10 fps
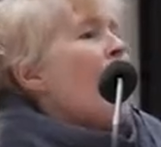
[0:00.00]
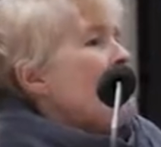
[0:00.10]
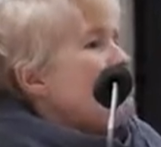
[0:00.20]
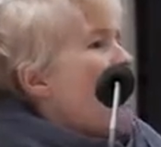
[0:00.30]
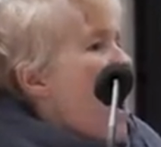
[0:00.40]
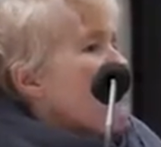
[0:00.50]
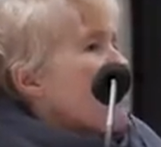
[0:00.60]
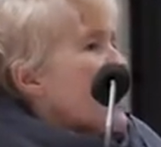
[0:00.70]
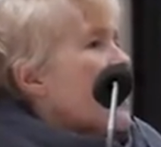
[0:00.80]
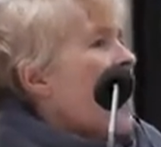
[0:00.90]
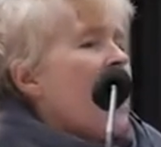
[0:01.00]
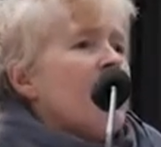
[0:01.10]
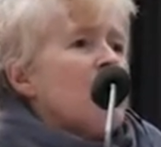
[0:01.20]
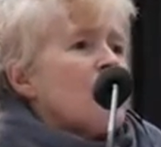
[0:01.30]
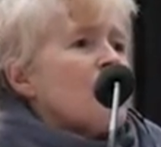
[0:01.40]
on public
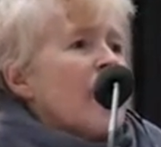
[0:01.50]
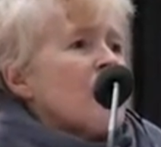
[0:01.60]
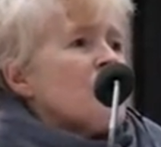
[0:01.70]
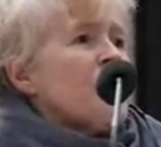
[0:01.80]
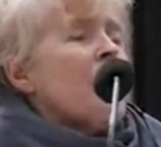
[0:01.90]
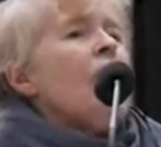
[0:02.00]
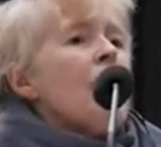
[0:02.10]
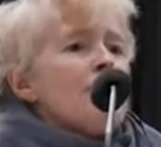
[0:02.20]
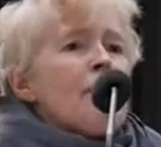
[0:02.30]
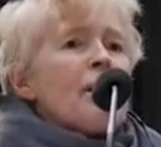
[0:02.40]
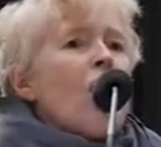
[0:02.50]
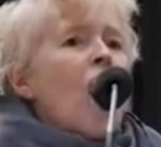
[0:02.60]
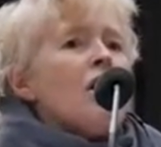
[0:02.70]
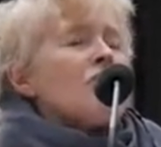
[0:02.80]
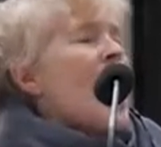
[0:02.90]
higher education,
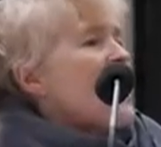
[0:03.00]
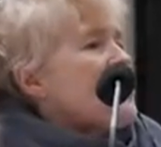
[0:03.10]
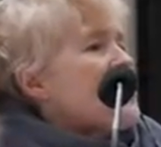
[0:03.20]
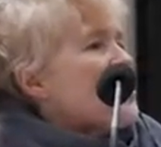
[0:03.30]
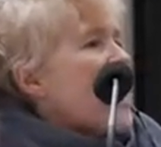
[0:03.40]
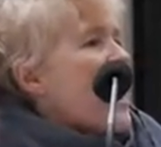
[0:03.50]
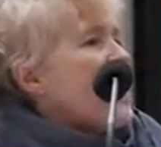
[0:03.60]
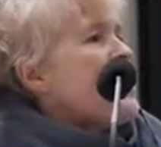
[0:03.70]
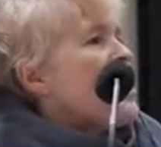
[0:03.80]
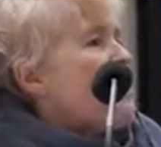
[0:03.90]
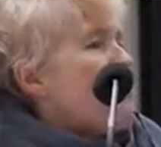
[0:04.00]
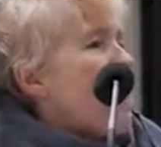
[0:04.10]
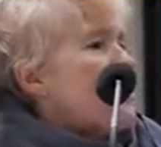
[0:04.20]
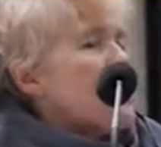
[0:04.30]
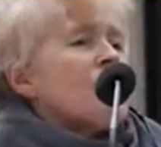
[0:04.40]
because as state
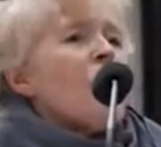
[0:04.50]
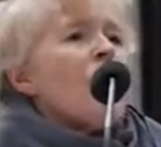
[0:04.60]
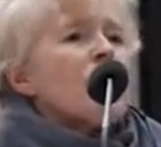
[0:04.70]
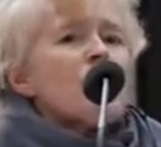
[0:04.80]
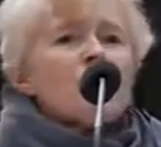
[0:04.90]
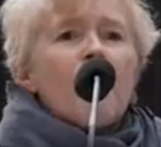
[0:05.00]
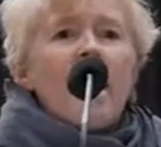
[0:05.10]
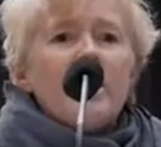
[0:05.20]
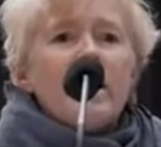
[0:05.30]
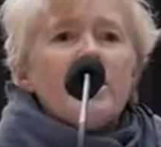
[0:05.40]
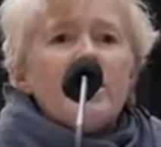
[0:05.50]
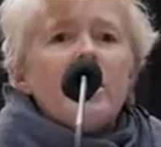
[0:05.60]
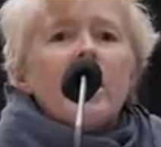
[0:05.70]
budgets are shredded,